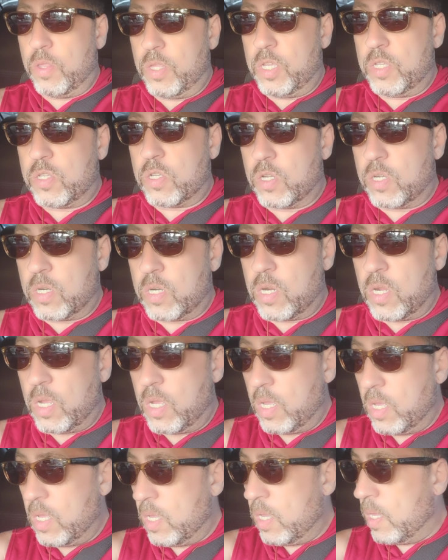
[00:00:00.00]
these are
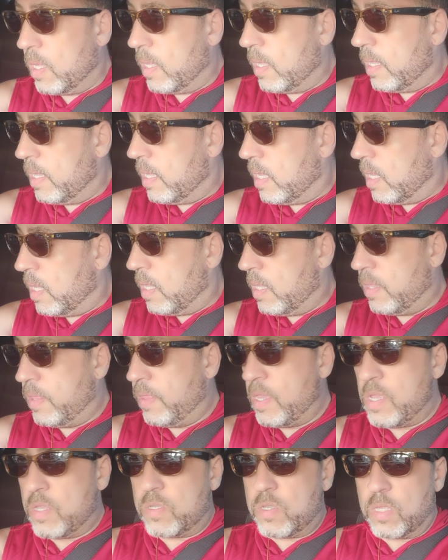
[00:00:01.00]

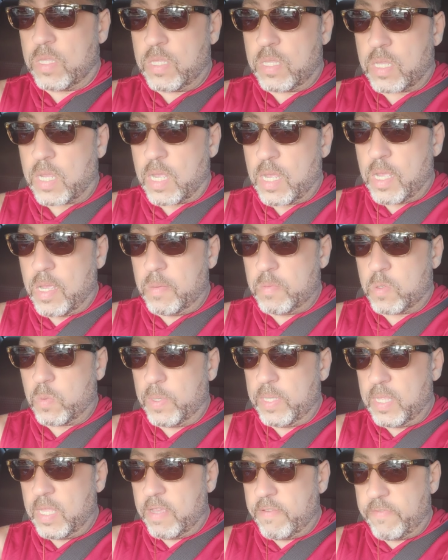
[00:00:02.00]
the times
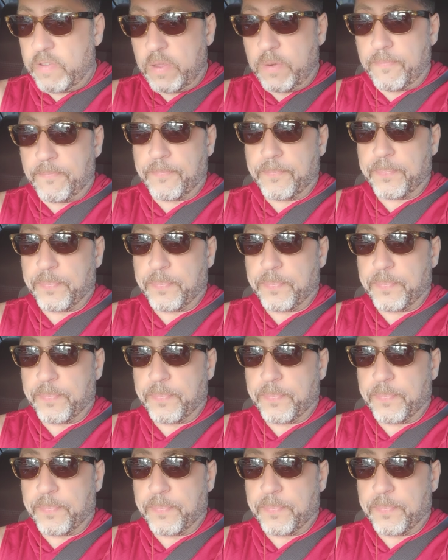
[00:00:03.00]
we live in.